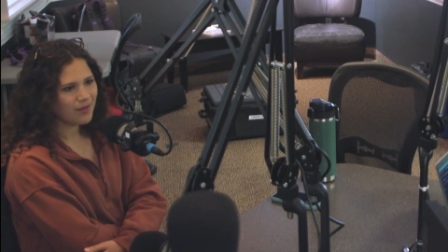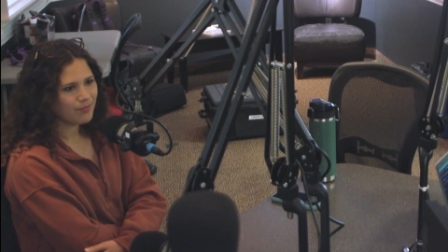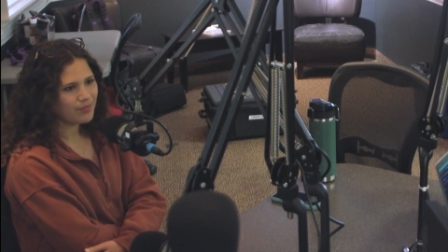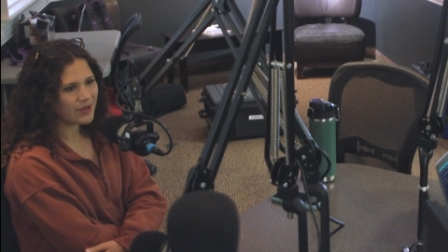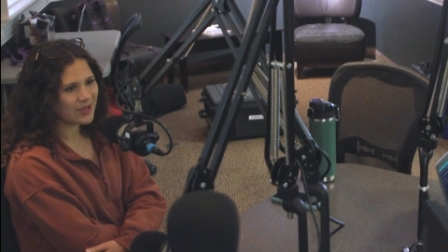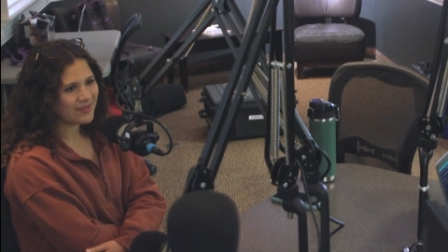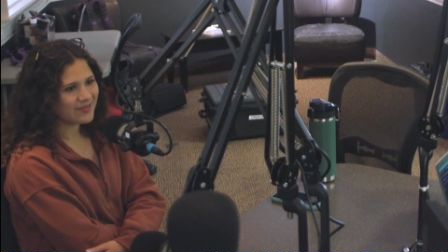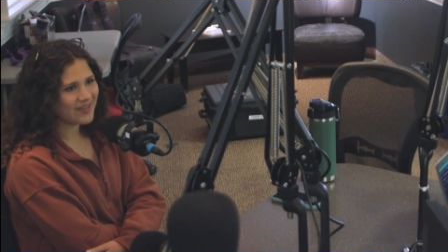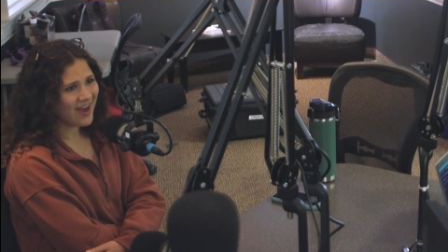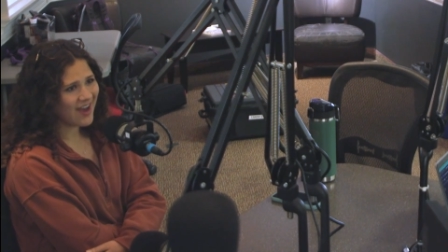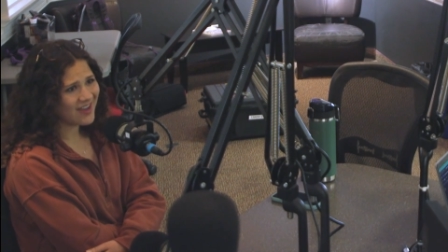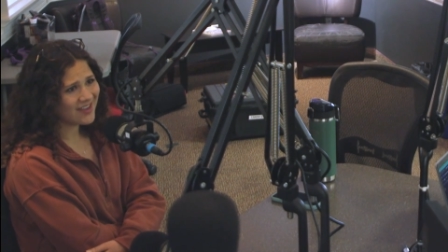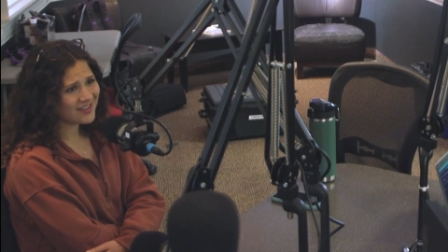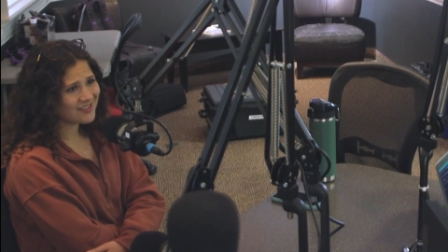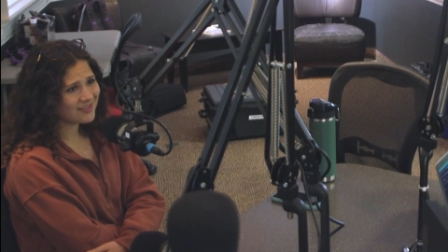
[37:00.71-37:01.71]
But
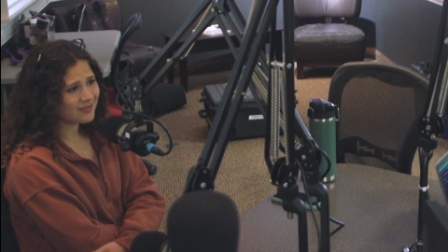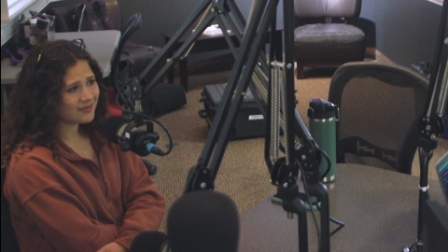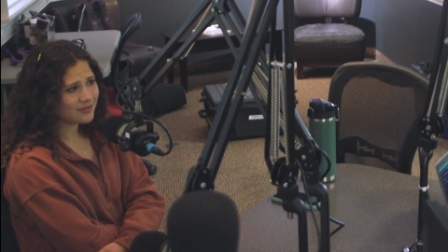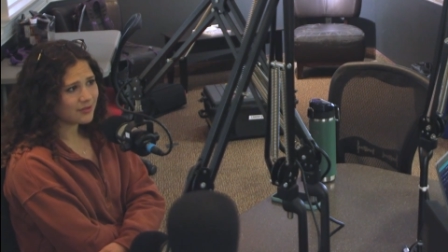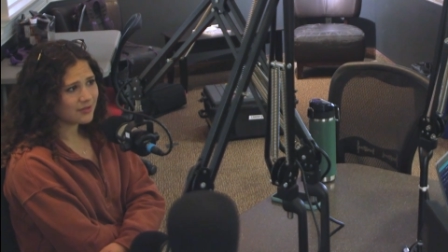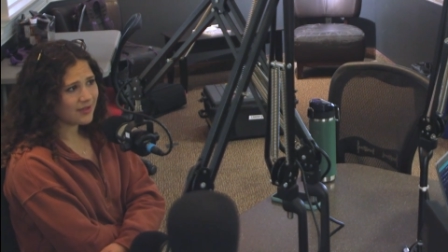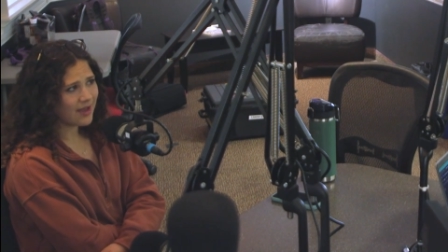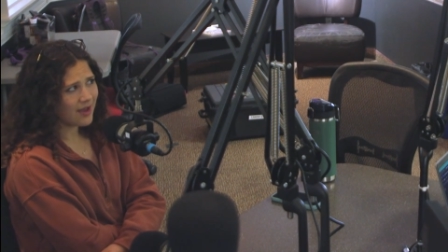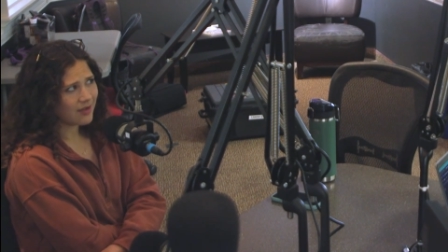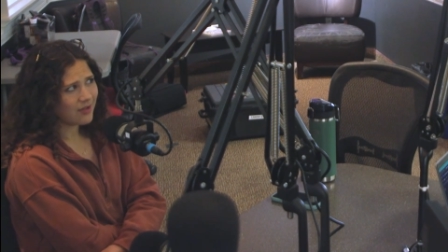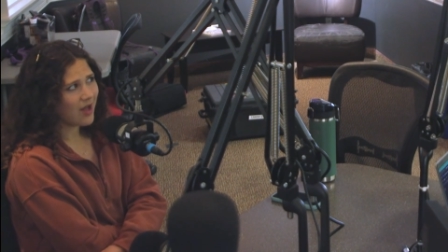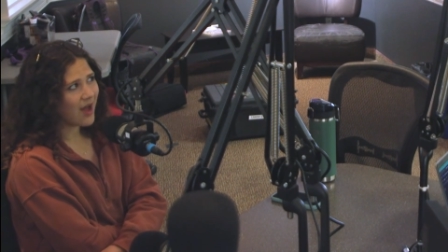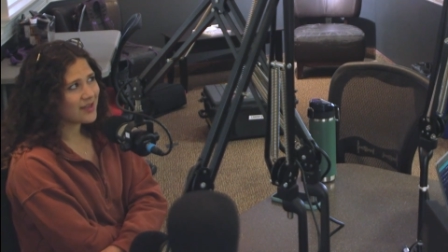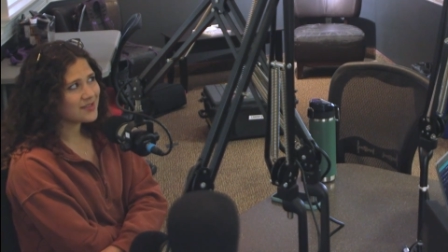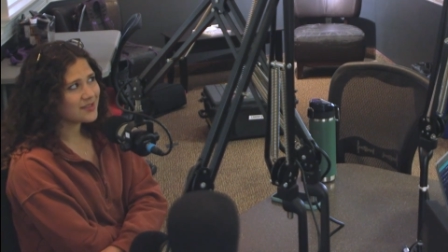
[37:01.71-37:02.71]
that
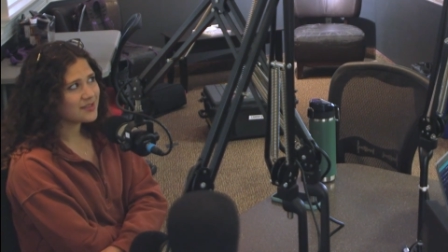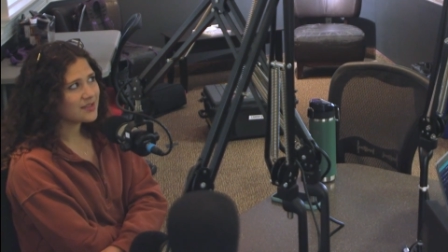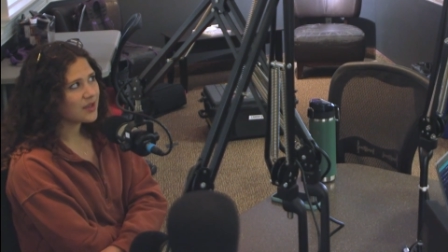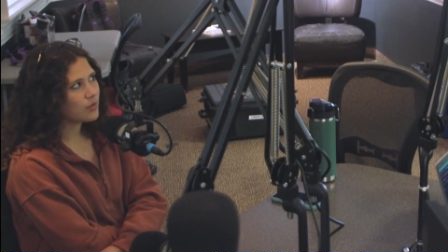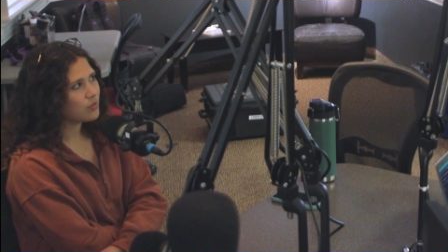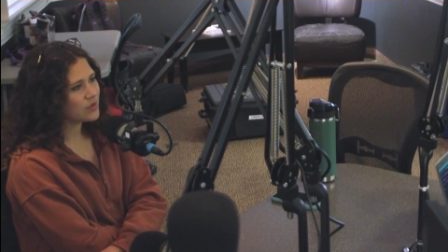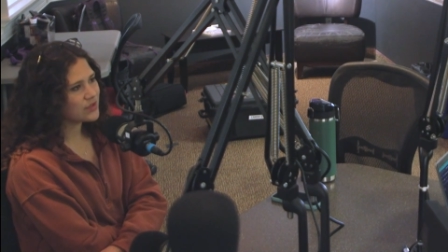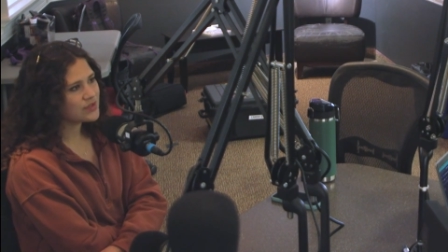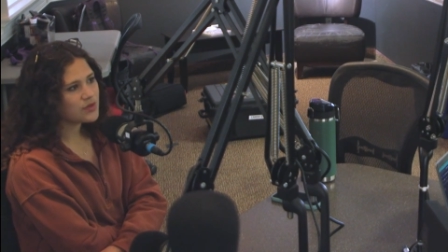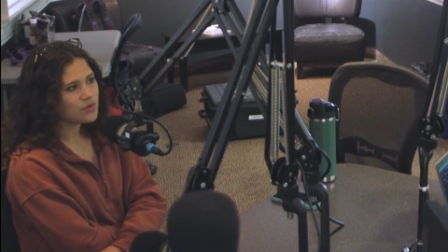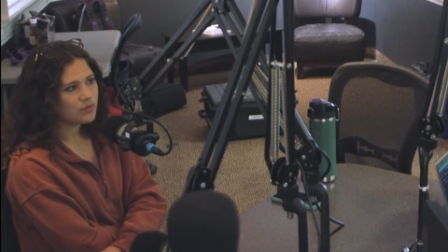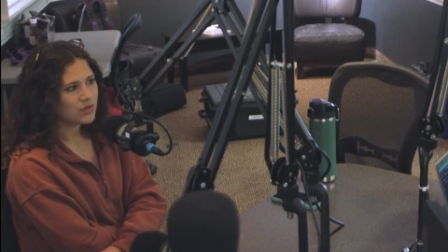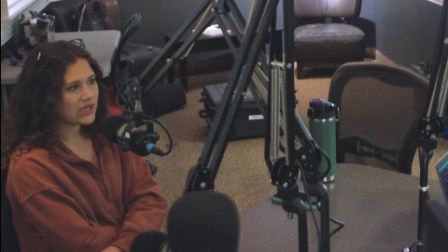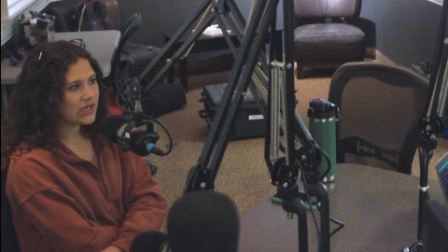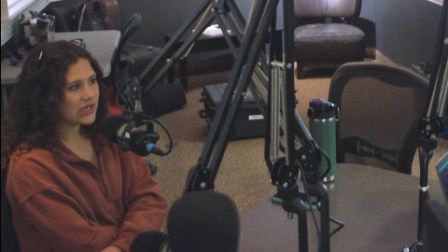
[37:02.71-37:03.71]
class is like once a
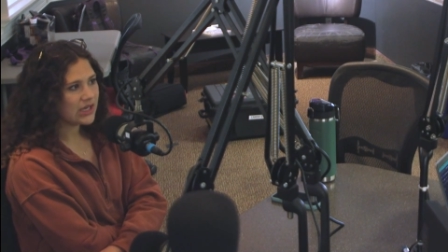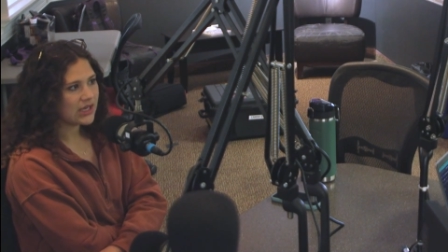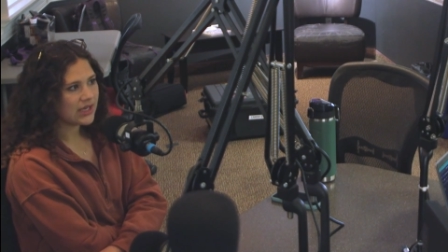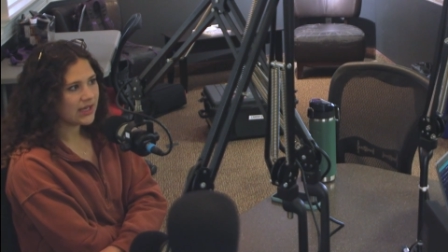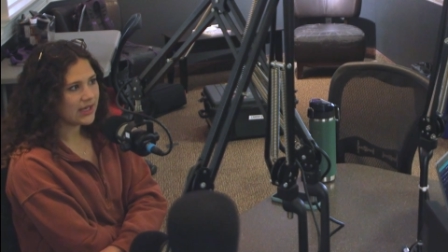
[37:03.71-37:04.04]
week,